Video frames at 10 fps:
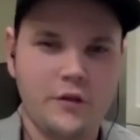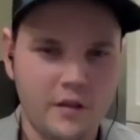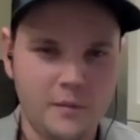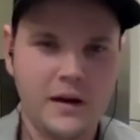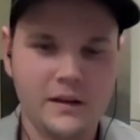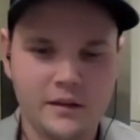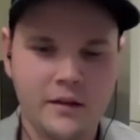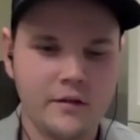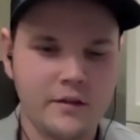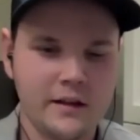and more systematic
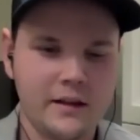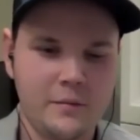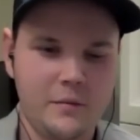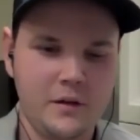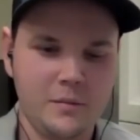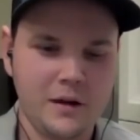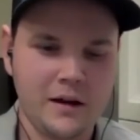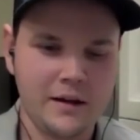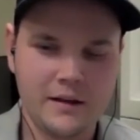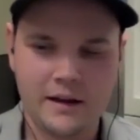things that can be
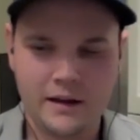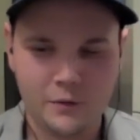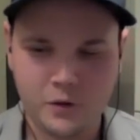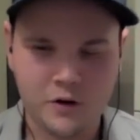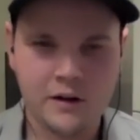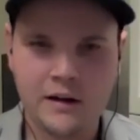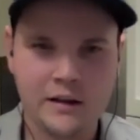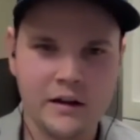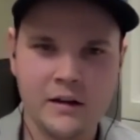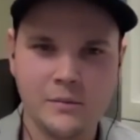applied anywhere,
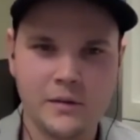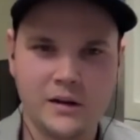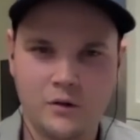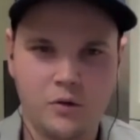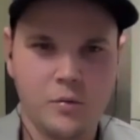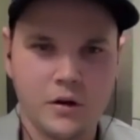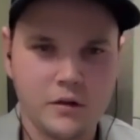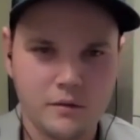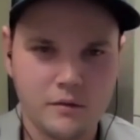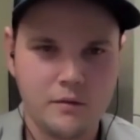anytime by a
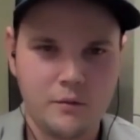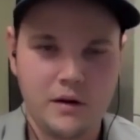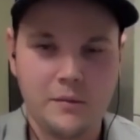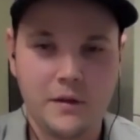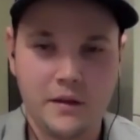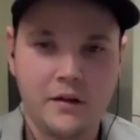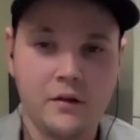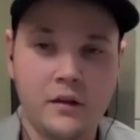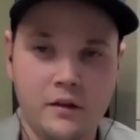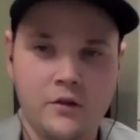robot without being there
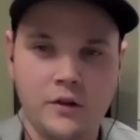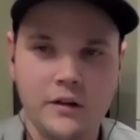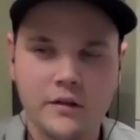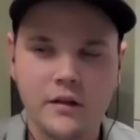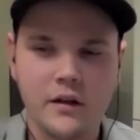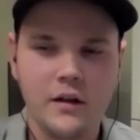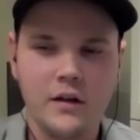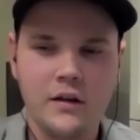to take the trades.